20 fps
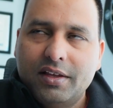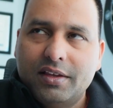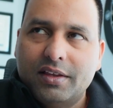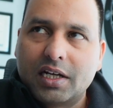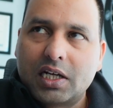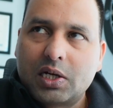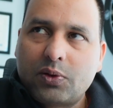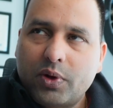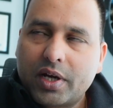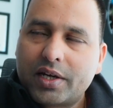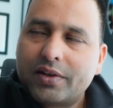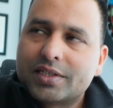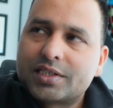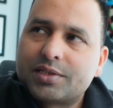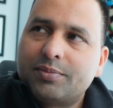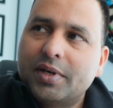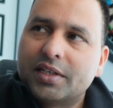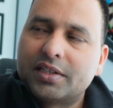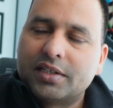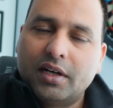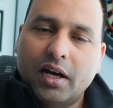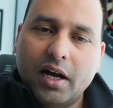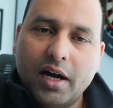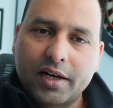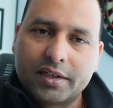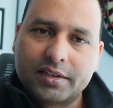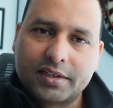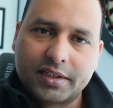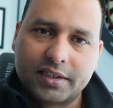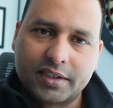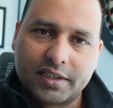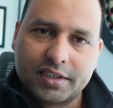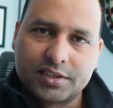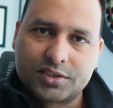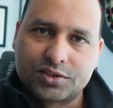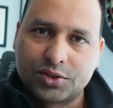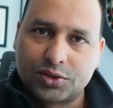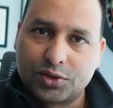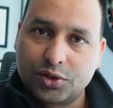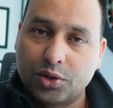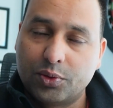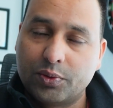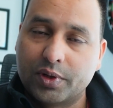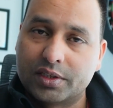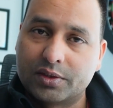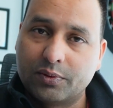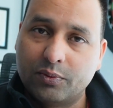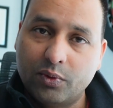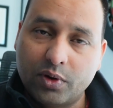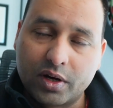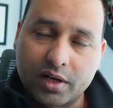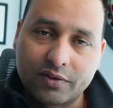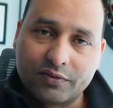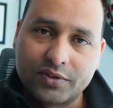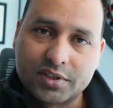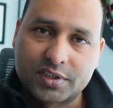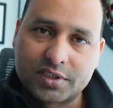The quickest method, I think, is to go with one of the